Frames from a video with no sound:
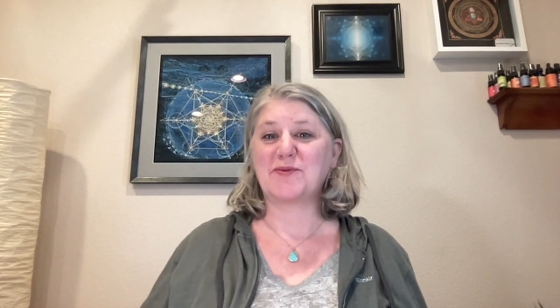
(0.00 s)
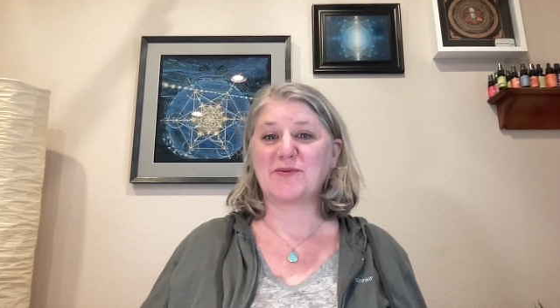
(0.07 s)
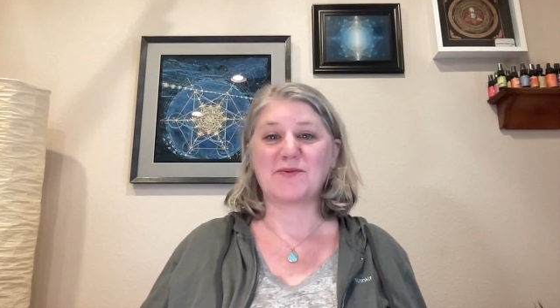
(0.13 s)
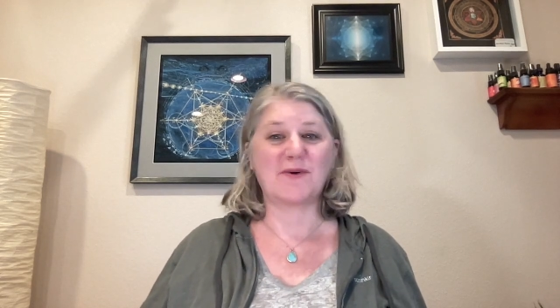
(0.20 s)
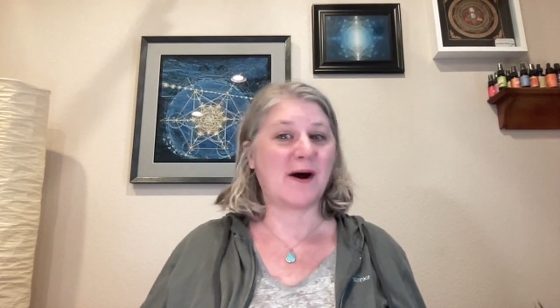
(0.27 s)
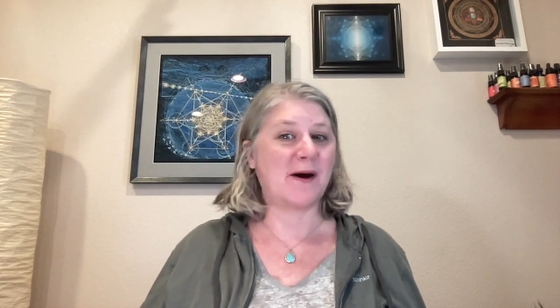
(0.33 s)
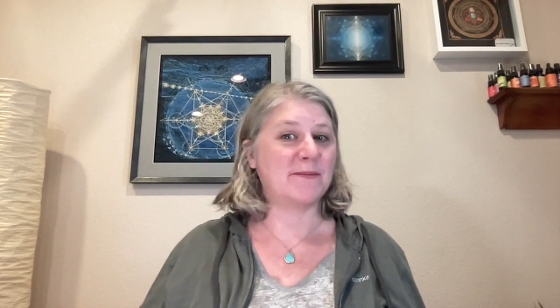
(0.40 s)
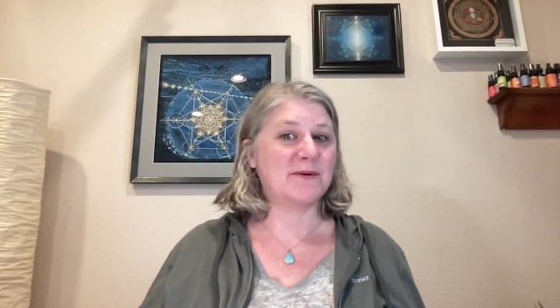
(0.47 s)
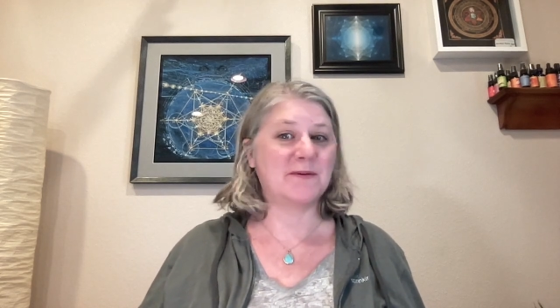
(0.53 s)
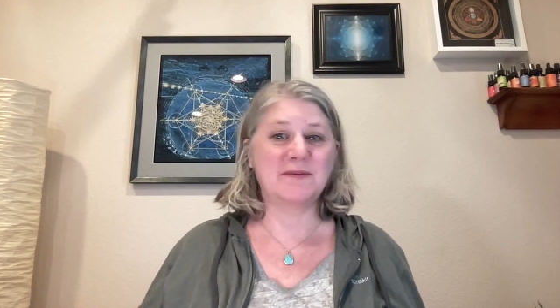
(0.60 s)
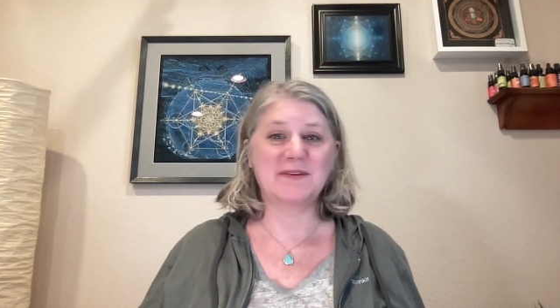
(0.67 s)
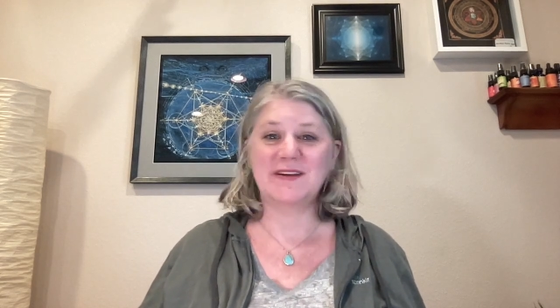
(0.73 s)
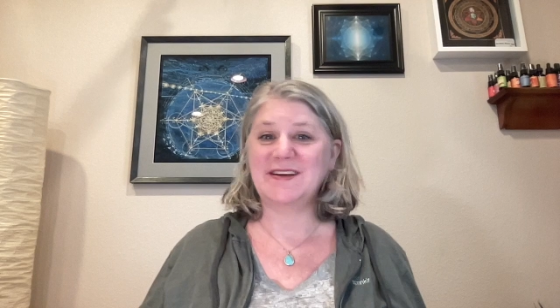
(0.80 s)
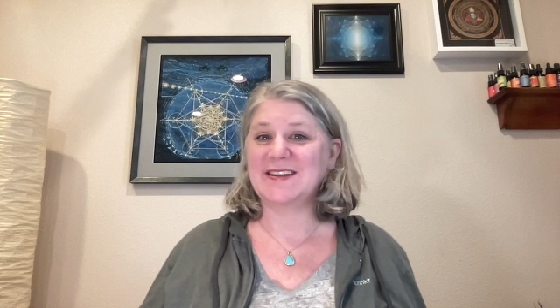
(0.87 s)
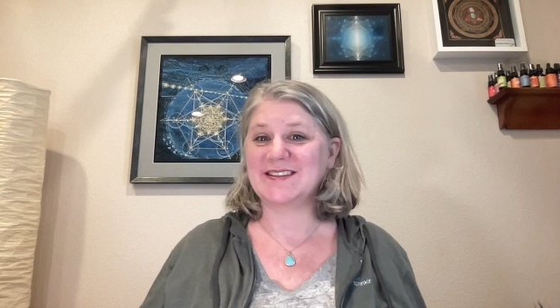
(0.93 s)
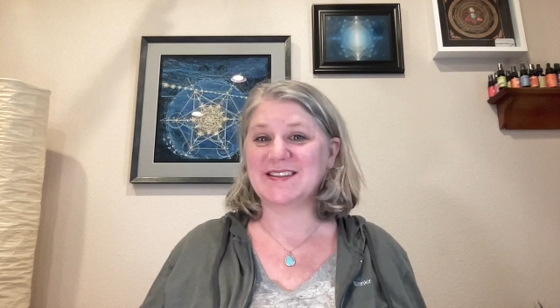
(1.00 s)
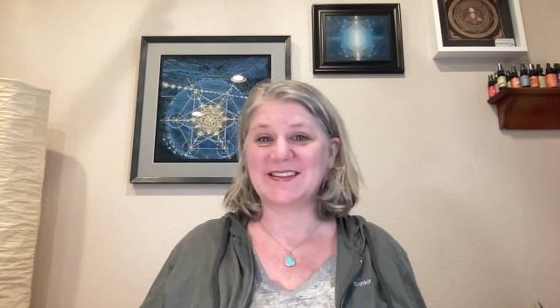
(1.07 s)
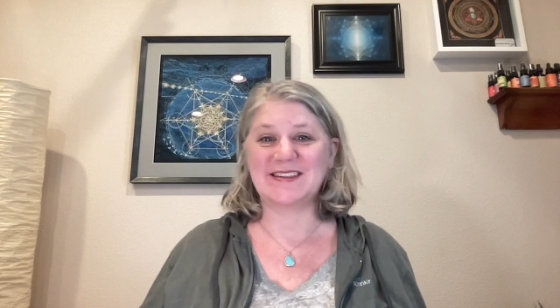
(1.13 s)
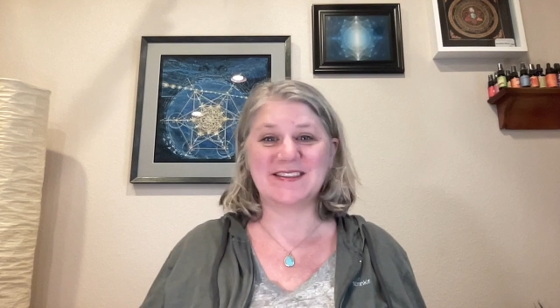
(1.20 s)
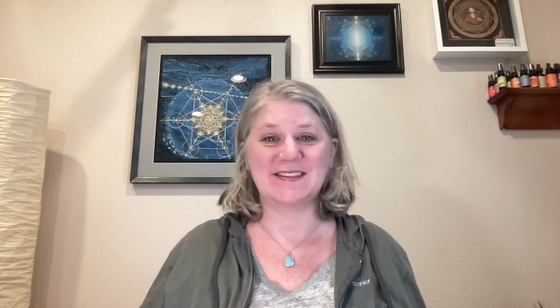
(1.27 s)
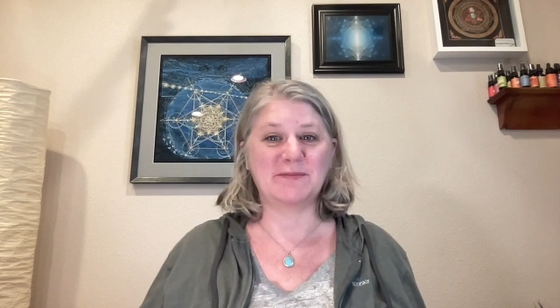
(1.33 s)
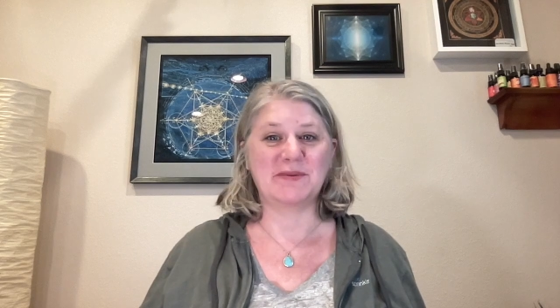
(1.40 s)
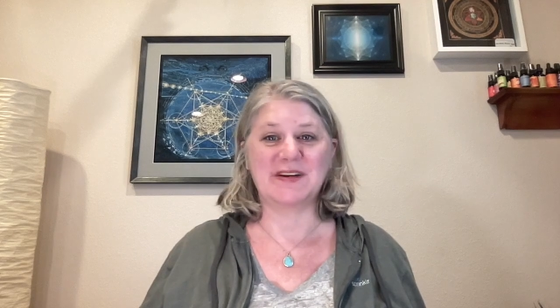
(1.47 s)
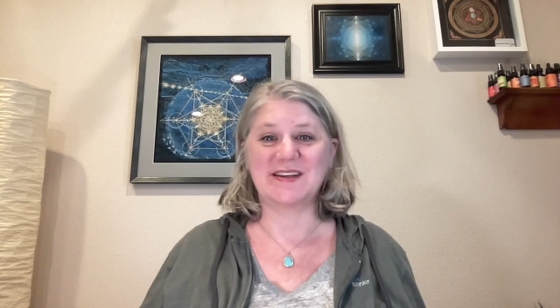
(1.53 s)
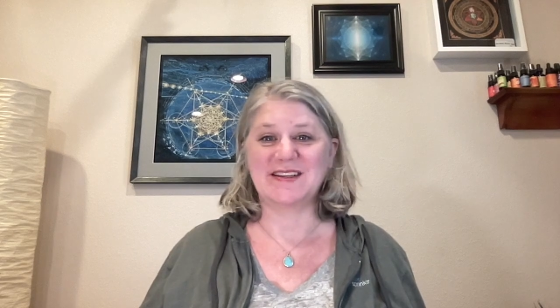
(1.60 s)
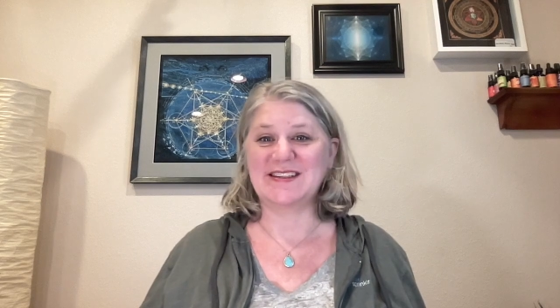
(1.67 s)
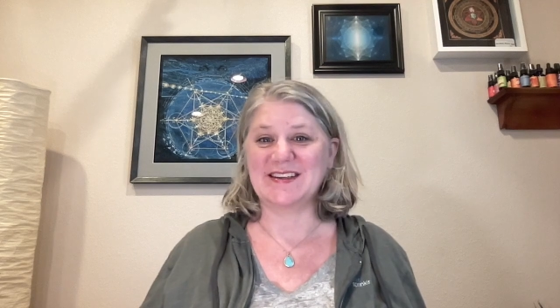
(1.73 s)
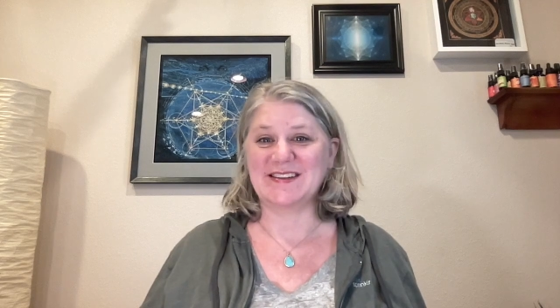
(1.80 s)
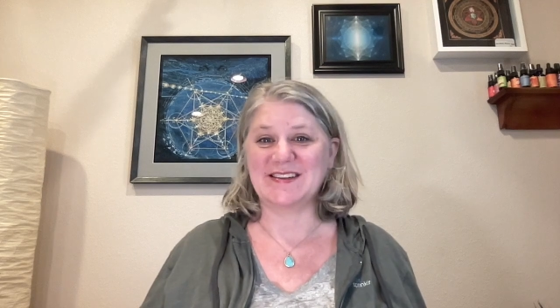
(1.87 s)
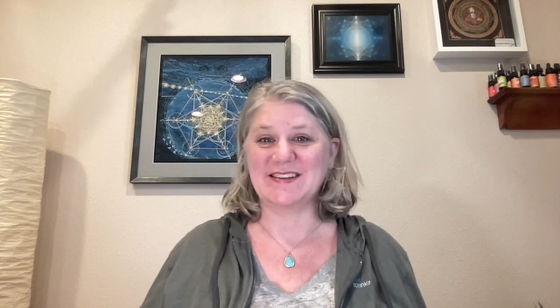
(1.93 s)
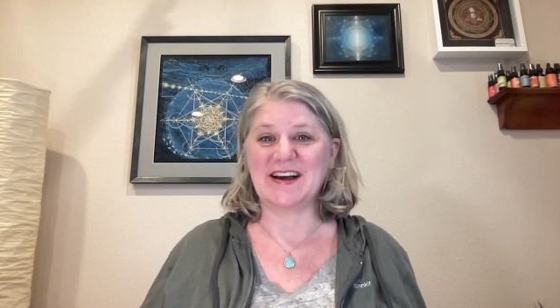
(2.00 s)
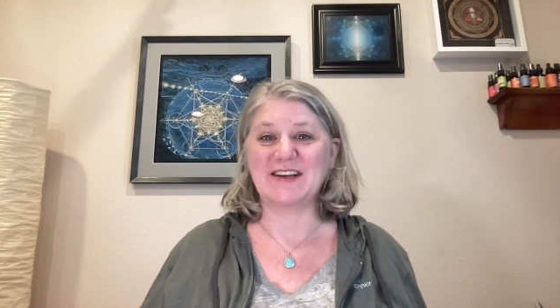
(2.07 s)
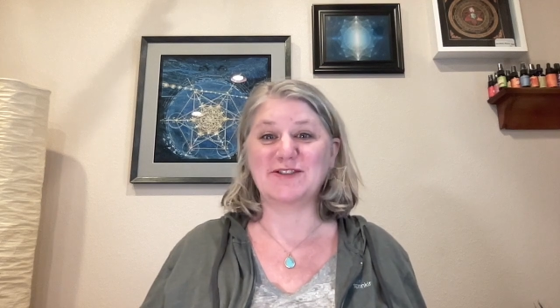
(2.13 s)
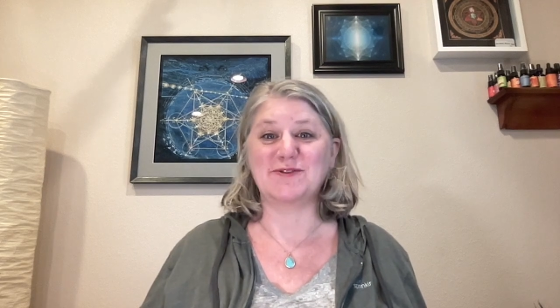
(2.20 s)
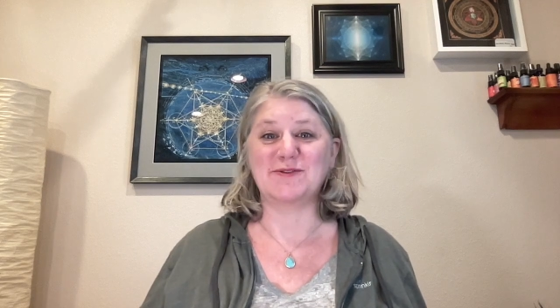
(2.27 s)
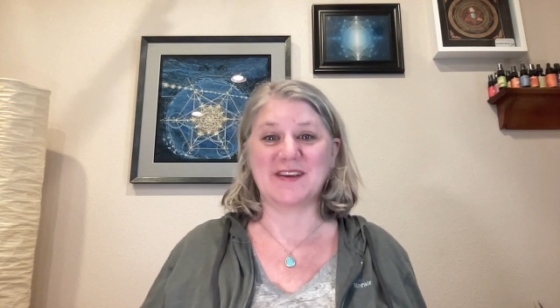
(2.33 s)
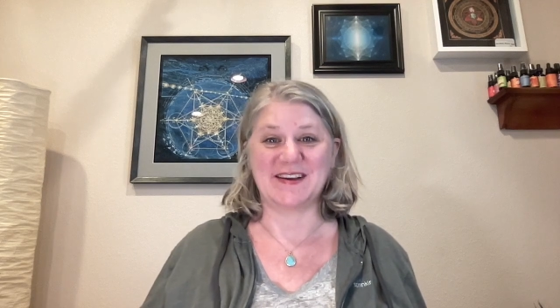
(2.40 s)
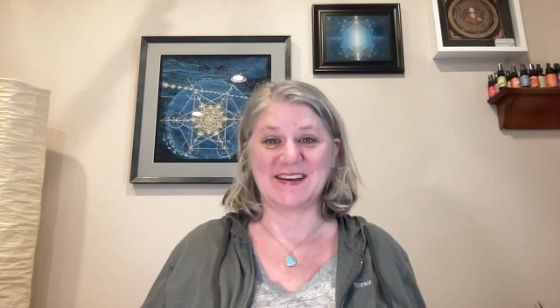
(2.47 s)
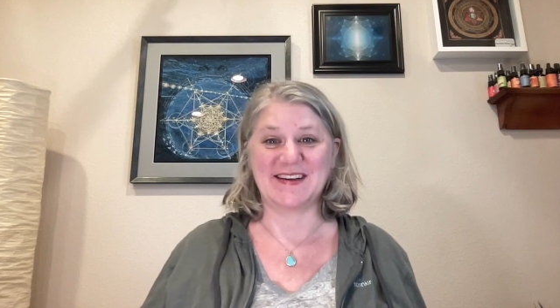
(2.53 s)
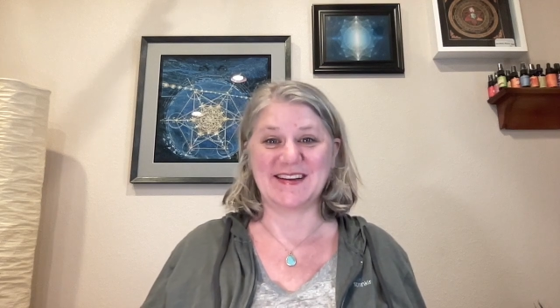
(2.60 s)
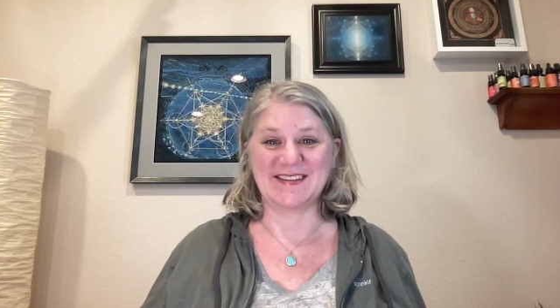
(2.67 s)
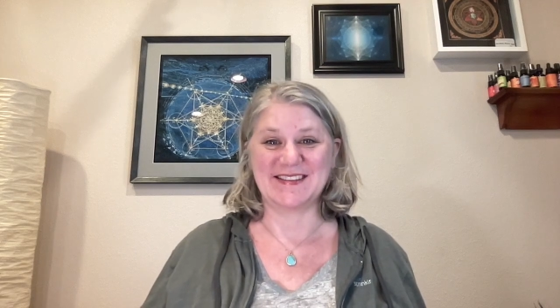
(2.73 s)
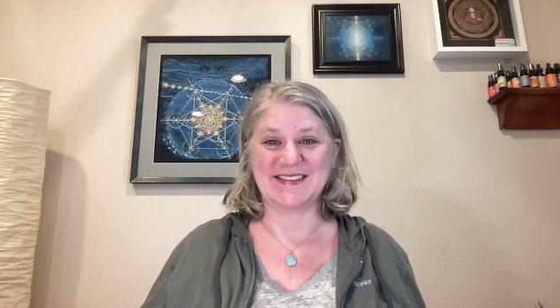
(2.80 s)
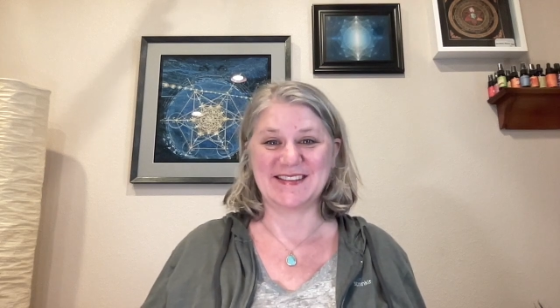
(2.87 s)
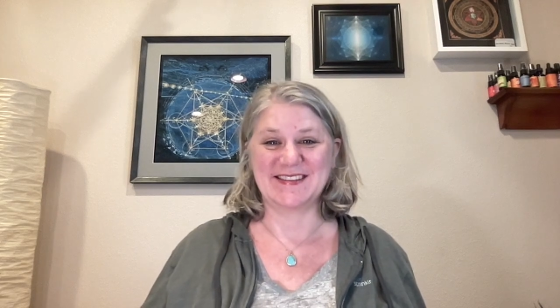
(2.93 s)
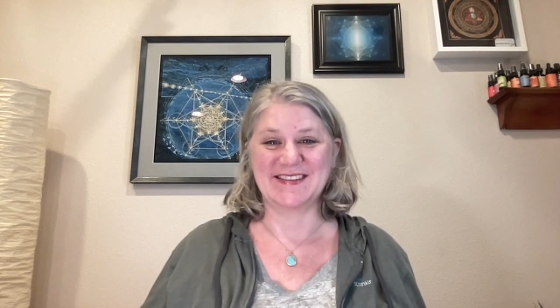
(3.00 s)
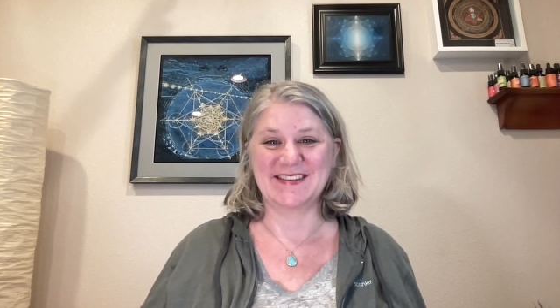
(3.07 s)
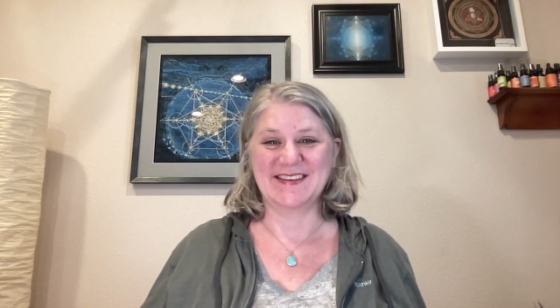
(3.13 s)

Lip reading: probably isn't as big a deal as you think it is.